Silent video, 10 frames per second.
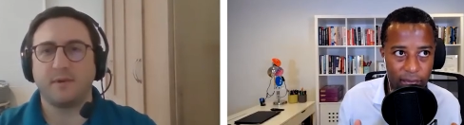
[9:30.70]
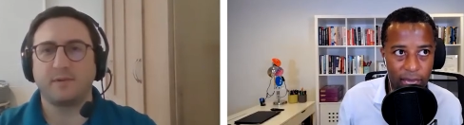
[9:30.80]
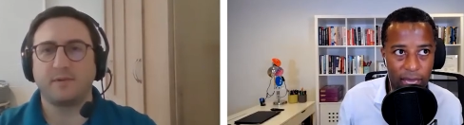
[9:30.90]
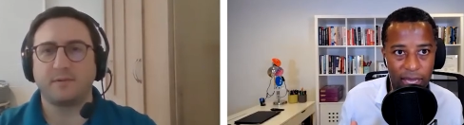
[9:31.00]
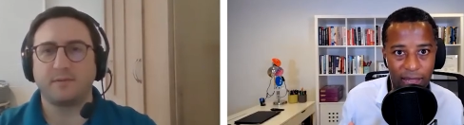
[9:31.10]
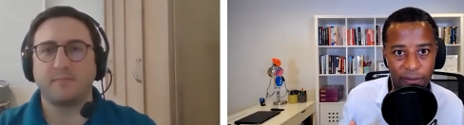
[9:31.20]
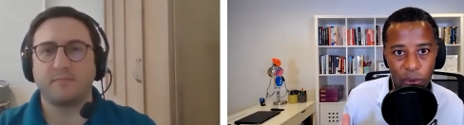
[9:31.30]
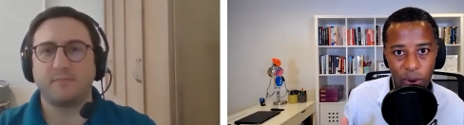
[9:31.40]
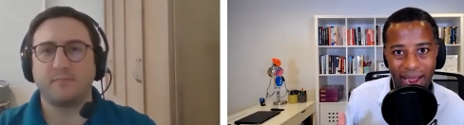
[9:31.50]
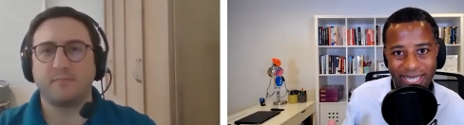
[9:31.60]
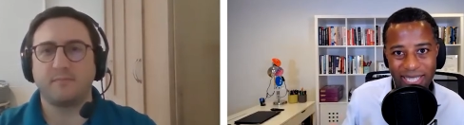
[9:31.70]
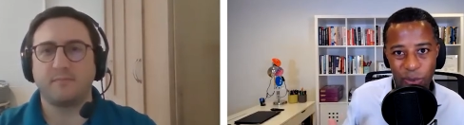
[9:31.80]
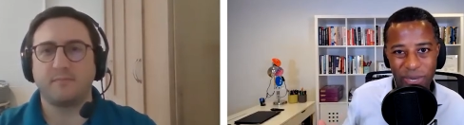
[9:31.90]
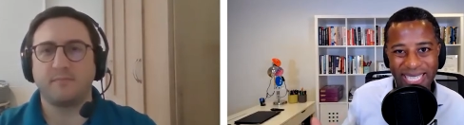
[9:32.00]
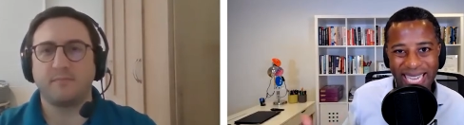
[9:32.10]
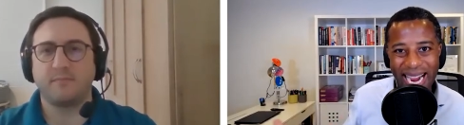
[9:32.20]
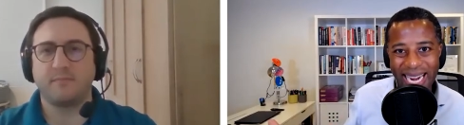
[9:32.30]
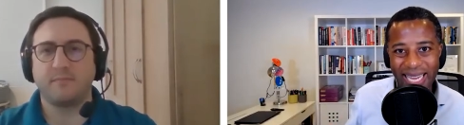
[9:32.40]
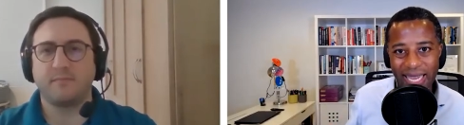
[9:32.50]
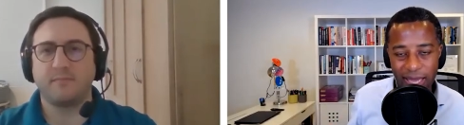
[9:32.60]
Speaker 1: Yes. And then if you are actually
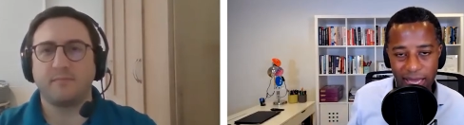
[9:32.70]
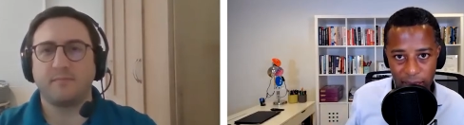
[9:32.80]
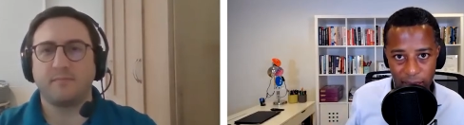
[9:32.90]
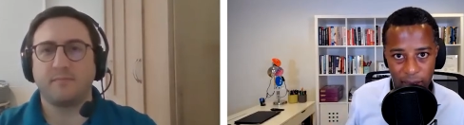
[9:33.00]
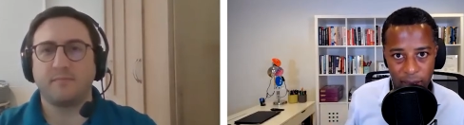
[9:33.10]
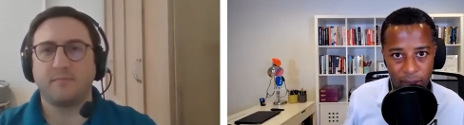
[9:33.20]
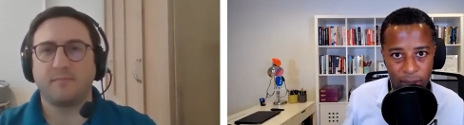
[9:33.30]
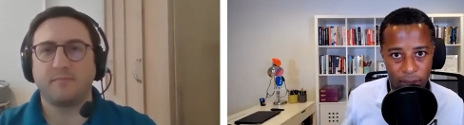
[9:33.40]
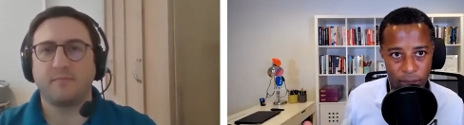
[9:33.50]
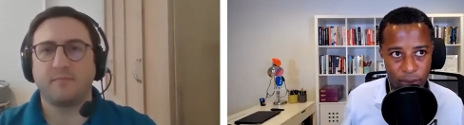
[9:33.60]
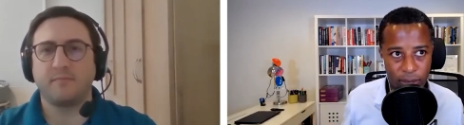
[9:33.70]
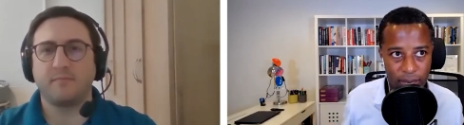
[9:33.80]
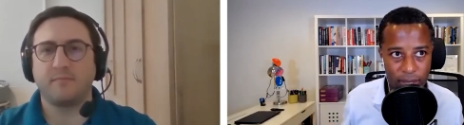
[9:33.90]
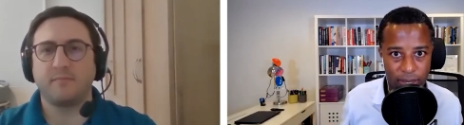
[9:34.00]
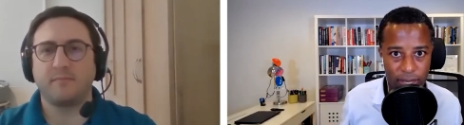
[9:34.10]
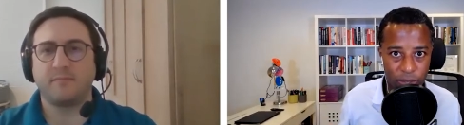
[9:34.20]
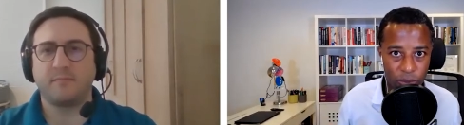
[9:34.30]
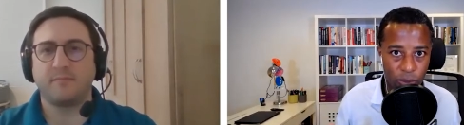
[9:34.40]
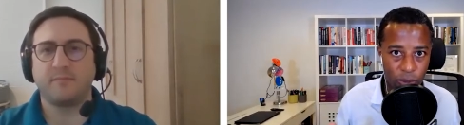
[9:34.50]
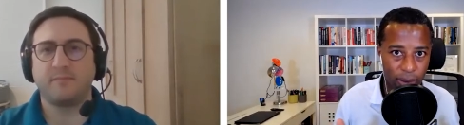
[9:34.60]
residing in the United States,
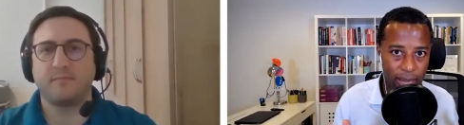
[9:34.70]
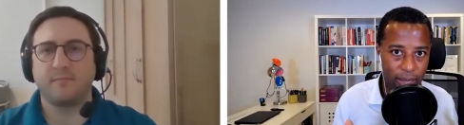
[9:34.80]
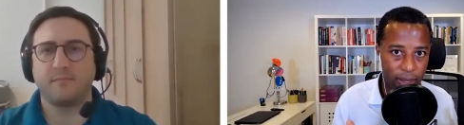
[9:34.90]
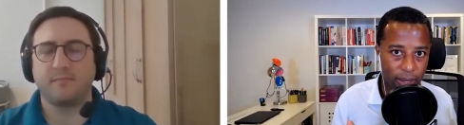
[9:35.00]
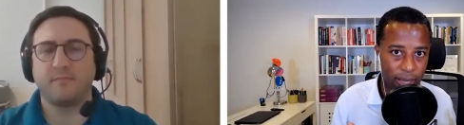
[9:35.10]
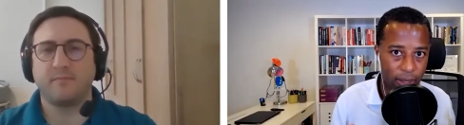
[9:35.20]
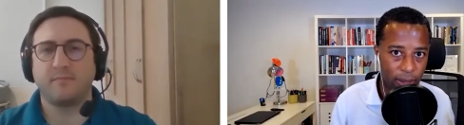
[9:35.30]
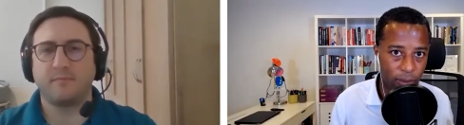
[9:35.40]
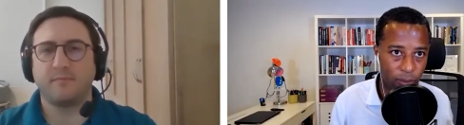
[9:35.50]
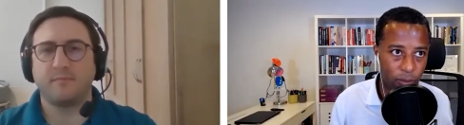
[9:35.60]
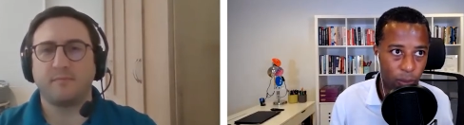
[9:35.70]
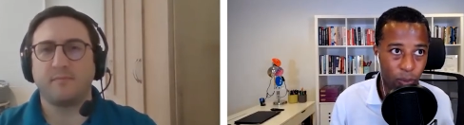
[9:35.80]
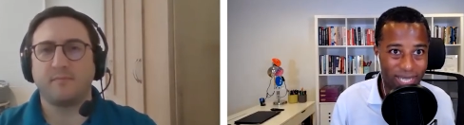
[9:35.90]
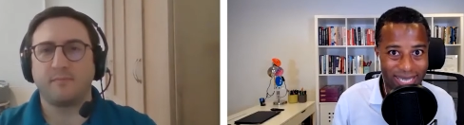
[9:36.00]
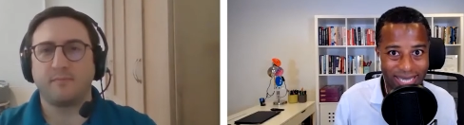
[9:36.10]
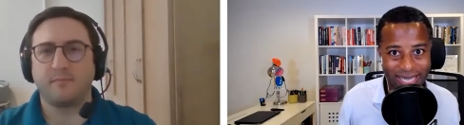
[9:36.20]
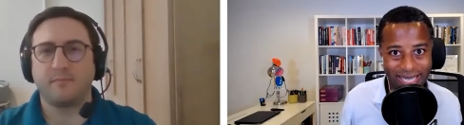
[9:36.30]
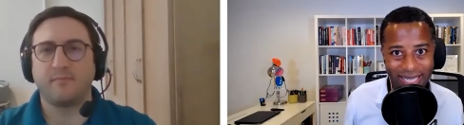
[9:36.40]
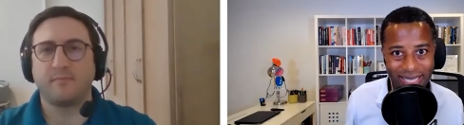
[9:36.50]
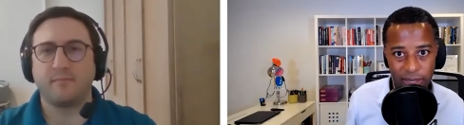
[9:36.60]
you are a, a, a, resident
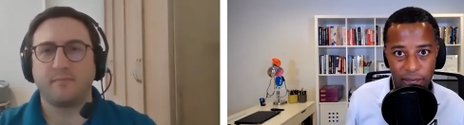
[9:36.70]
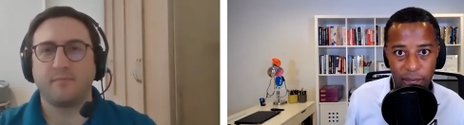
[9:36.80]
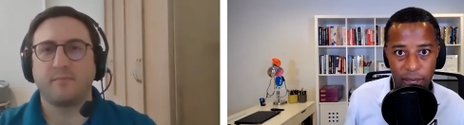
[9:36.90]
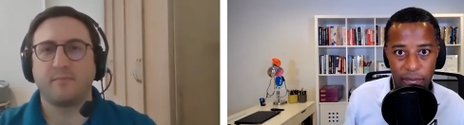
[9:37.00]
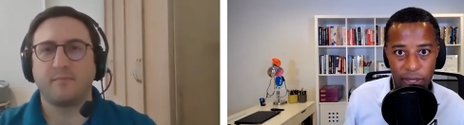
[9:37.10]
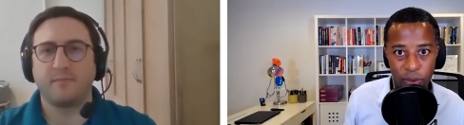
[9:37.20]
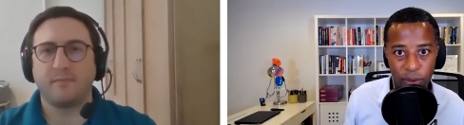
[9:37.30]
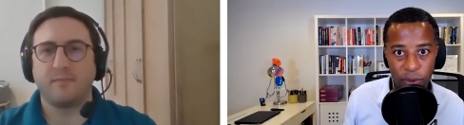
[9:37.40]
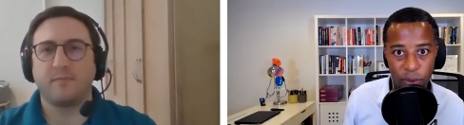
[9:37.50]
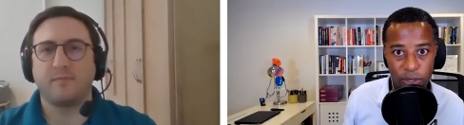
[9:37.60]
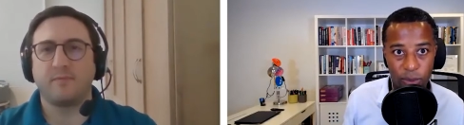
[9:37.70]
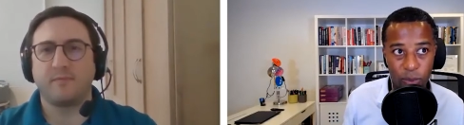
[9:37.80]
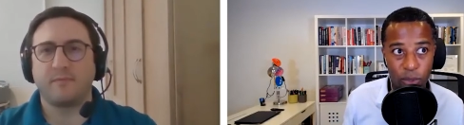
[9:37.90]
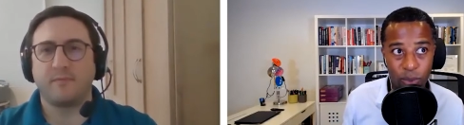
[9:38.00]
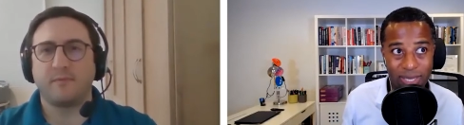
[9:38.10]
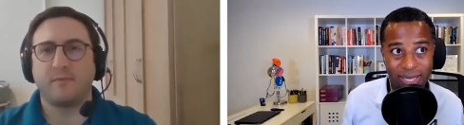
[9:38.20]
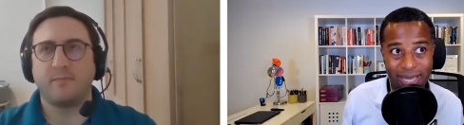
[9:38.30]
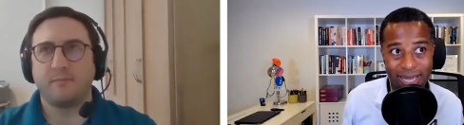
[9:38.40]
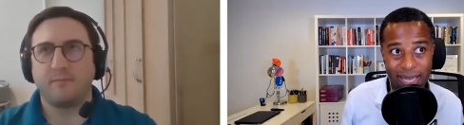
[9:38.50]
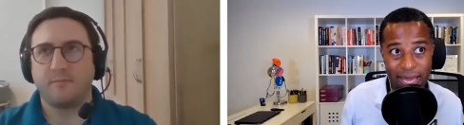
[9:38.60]
citizen. And so if you are someone who is
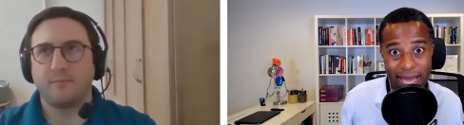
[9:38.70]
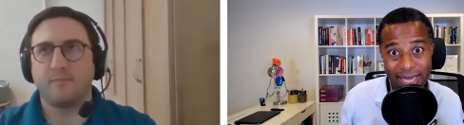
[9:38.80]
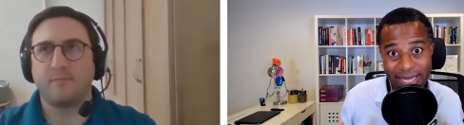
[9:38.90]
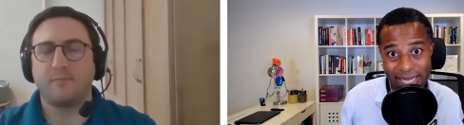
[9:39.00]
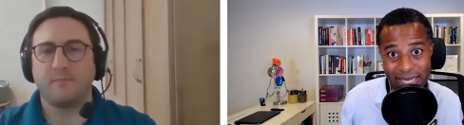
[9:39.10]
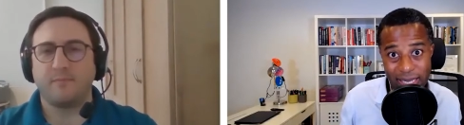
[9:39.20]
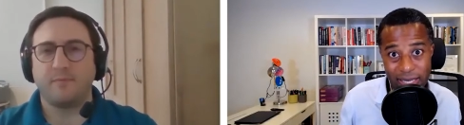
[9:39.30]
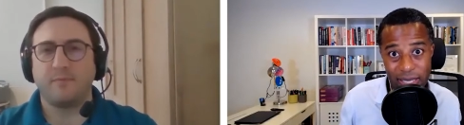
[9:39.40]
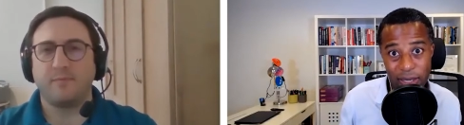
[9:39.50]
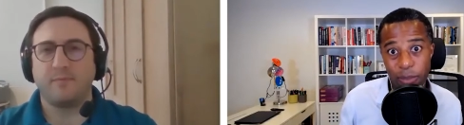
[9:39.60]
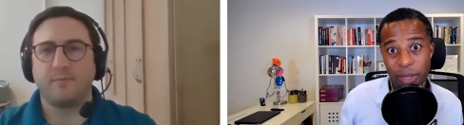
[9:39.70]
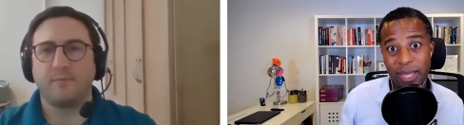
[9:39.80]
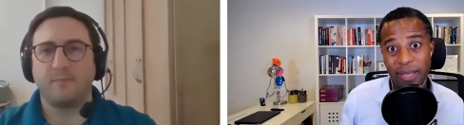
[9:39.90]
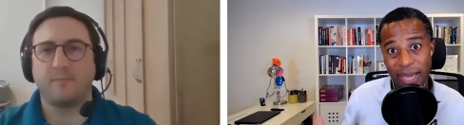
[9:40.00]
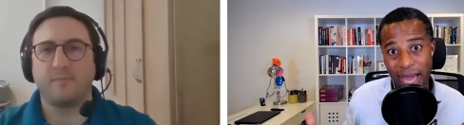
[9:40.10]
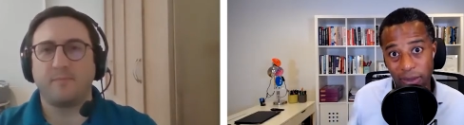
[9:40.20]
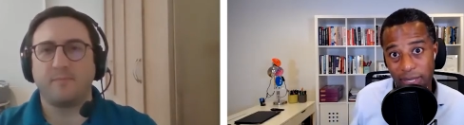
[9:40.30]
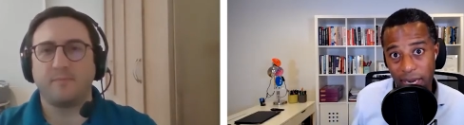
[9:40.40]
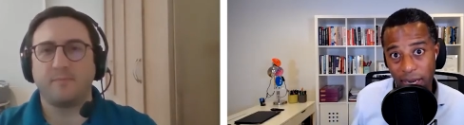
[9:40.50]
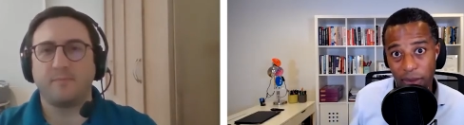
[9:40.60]
is a citizen but living
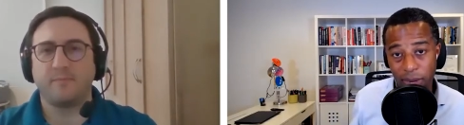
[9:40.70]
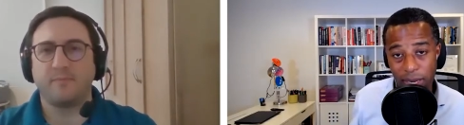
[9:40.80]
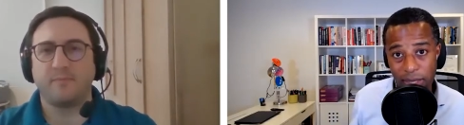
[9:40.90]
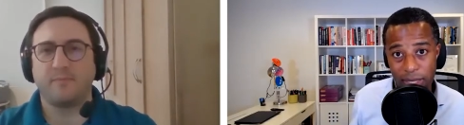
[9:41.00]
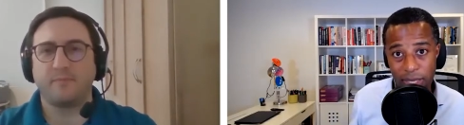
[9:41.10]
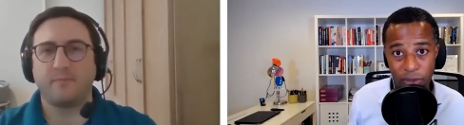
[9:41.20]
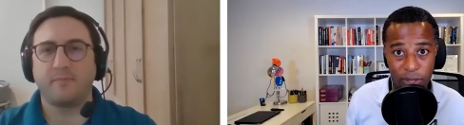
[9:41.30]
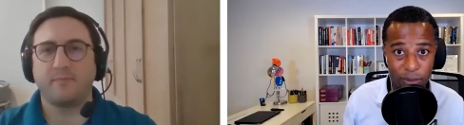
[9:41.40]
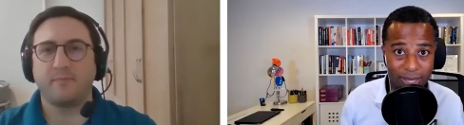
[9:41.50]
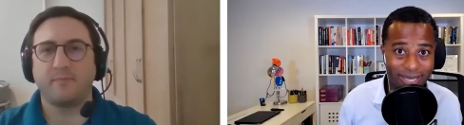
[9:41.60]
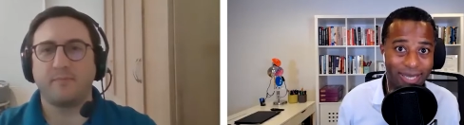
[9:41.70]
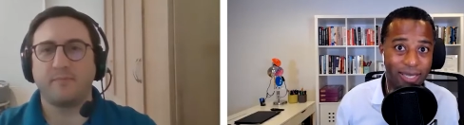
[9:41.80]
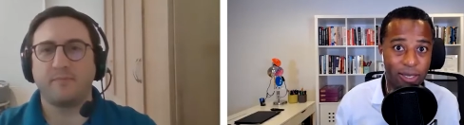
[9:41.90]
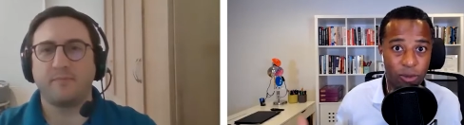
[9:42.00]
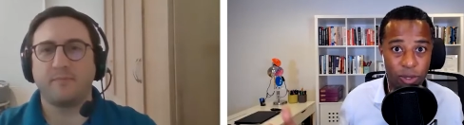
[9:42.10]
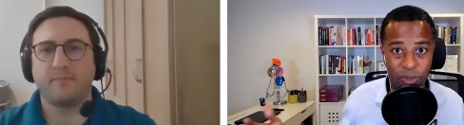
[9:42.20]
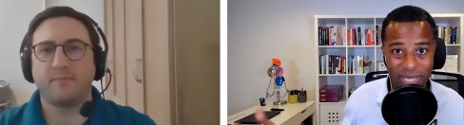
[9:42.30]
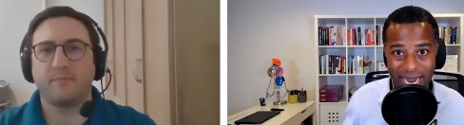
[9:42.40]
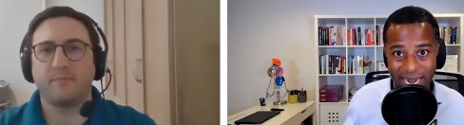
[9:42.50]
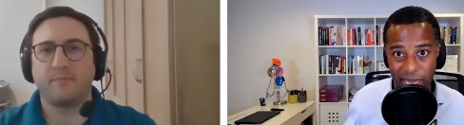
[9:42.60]
outside of the United States, you can be a citizen who is
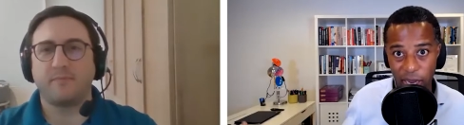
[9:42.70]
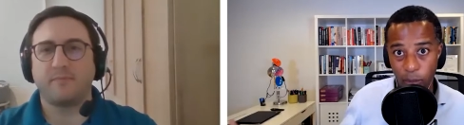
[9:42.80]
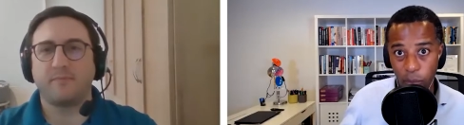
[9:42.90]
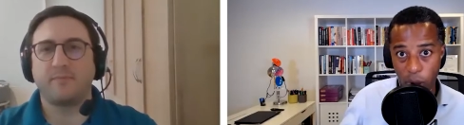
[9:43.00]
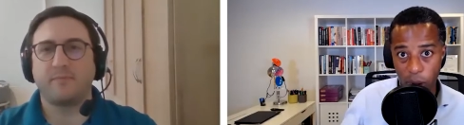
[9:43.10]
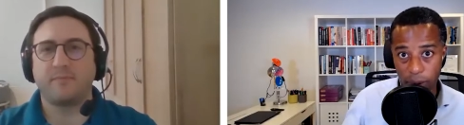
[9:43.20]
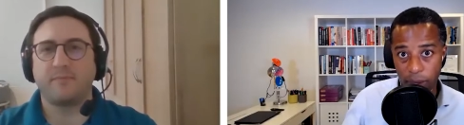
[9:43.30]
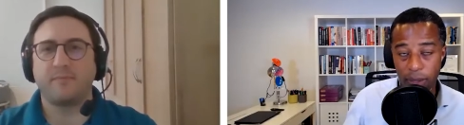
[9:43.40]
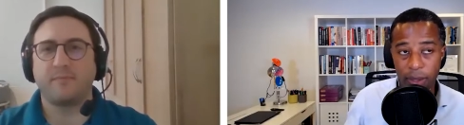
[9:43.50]
residing abroad.